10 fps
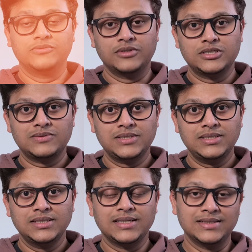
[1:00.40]
first one
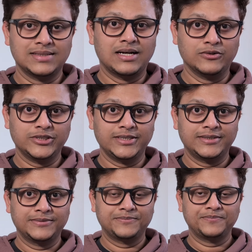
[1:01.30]
is housing.
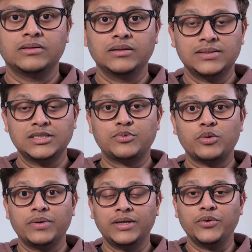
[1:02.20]
This is
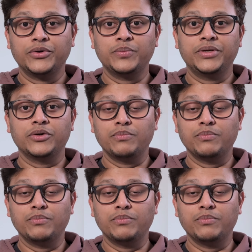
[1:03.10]
probably going to be your